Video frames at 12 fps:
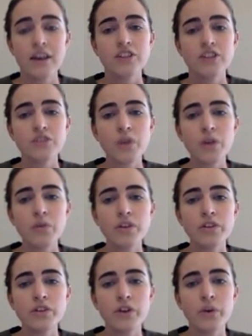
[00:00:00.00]
So we want
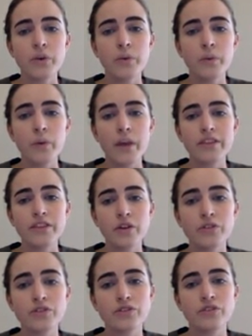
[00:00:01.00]
to know when
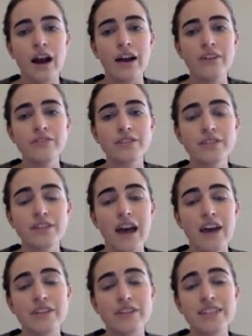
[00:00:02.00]
those graphs
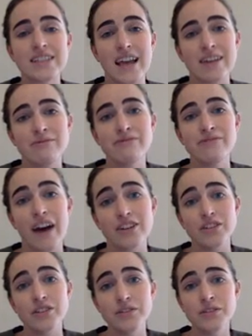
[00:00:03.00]
have the same
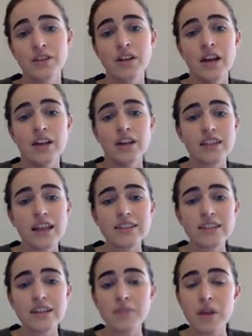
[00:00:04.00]
value. So that's
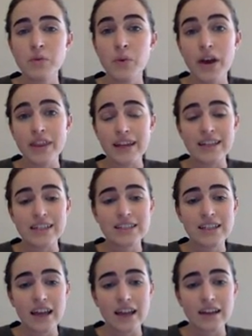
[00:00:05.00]
going to be where they
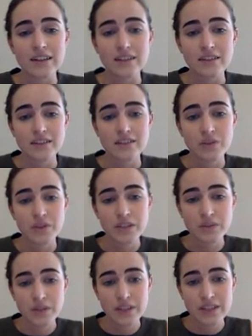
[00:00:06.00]
intersect. So in
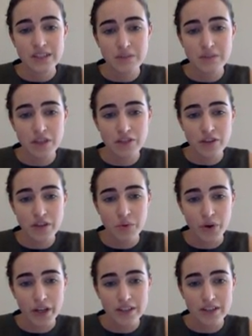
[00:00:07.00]
this one, there's going to be 3
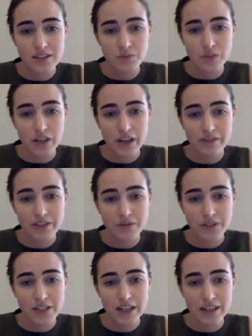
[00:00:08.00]
points. We're going to have this
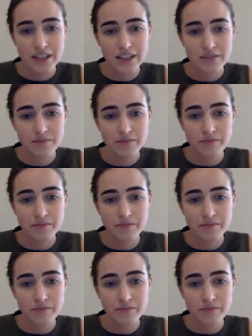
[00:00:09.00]
one down here.